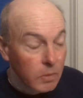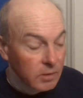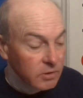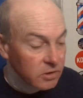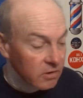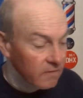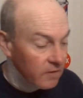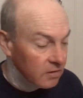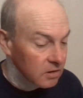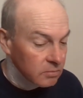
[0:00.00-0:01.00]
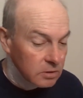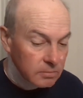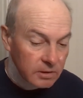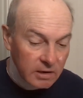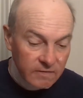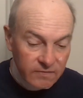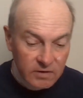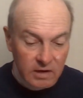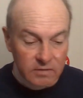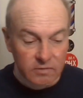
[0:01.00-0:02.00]
Maybe they're available, but I
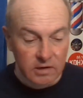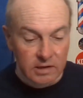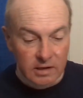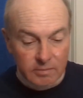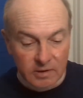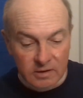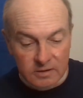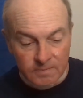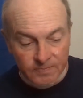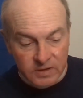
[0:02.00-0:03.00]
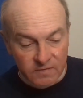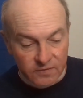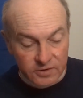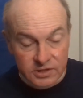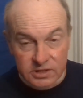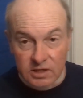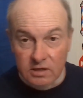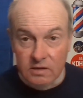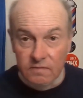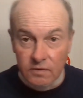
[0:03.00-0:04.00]
forgot where I got my first
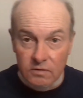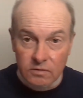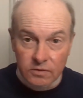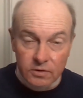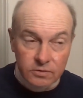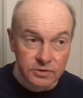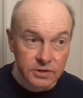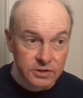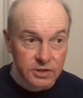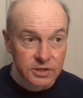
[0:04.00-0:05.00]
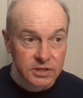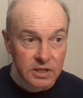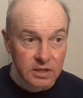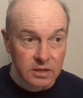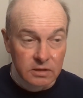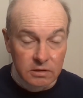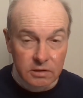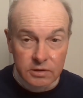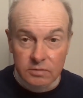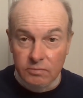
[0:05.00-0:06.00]
tuck of those that just say
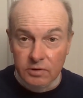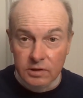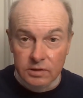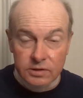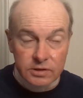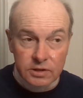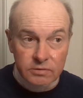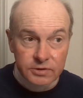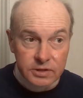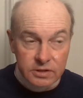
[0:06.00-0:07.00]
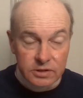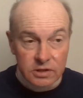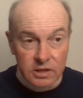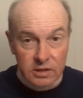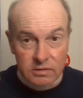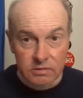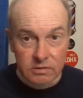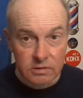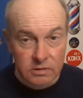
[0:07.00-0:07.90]
London Bridge and don't say Gillette.